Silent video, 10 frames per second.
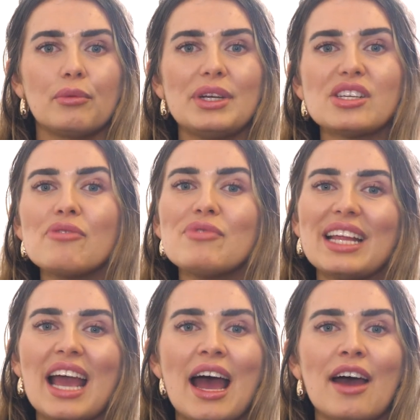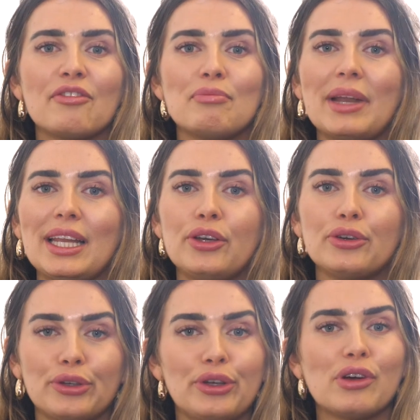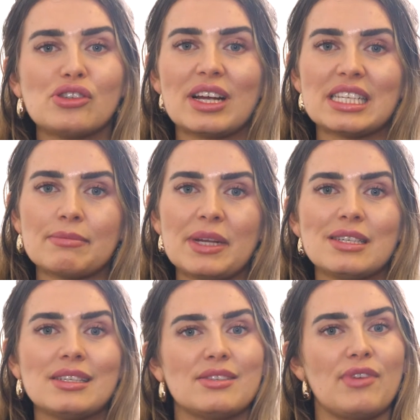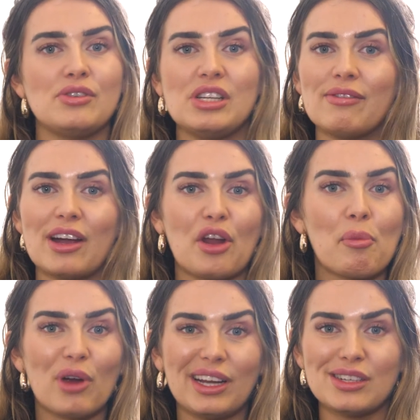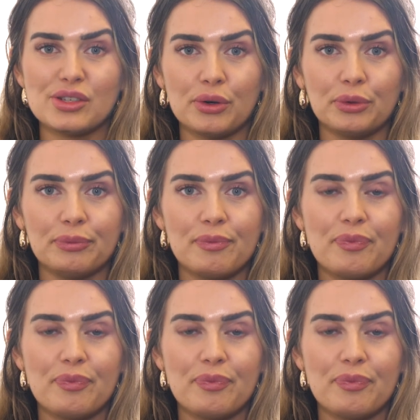we don't really have many good neurotransmitters floating around our brain at all.